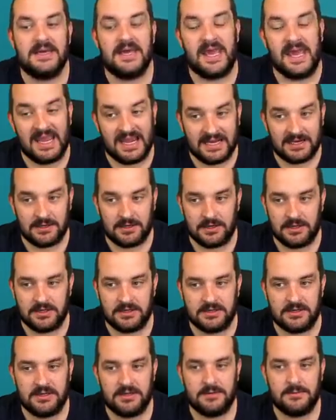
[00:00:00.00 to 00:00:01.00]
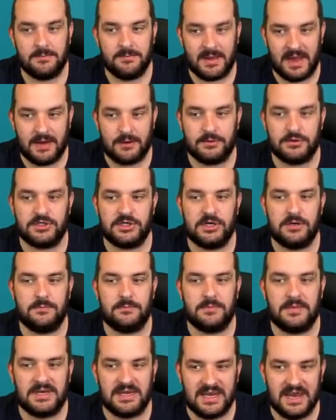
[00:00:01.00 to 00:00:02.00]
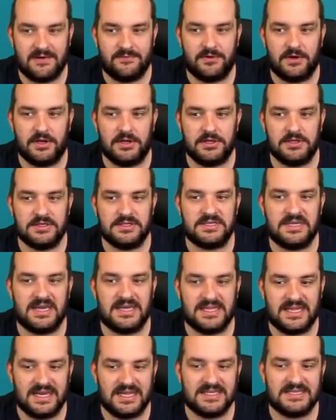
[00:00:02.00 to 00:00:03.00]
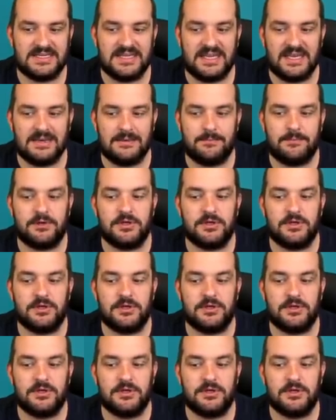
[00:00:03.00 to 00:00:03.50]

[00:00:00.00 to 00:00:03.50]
England, Belgium, Netherlands, and then Italy.